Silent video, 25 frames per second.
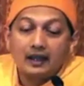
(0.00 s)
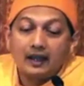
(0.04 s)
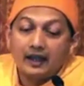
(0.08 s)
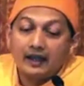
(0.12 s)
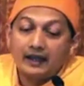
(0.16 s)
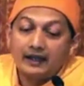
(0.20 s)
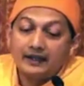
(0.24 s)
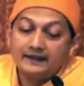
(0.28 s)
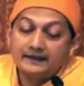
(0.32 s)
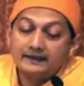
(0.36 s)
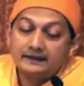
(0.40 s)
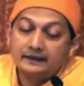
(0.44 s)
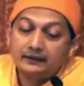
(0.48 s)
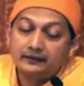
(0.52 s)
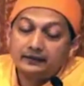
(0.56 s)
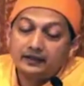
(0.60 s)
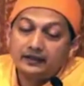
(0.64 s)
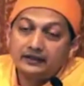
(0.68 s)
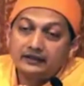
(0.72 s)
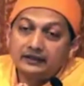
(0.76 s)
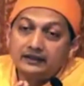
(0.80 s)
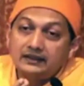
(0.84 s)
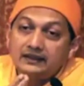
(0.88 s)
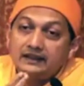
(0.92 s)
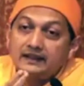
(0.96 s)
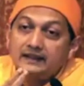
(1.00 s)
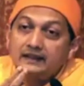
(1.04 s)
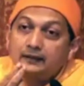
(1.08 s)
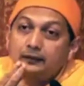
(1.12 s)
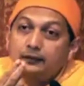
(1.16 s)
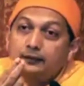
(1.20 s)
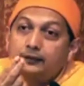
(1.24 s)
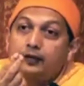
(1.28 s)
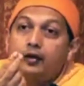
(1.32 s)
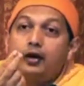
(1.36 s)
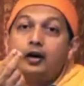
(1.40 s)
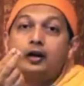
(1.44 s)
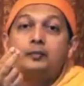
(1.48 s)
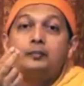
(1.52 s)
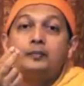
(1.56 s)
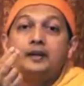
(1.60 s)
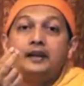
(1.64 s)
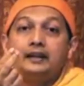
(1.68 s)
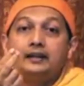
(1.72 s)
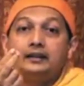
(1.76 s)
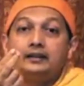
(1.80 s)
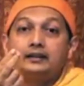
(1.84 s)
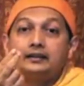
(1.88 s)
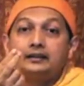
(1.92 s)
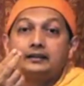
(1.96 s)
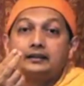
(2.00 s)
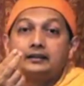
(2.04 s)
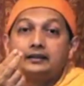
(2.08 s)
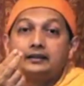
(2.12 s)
as the vritti is forming,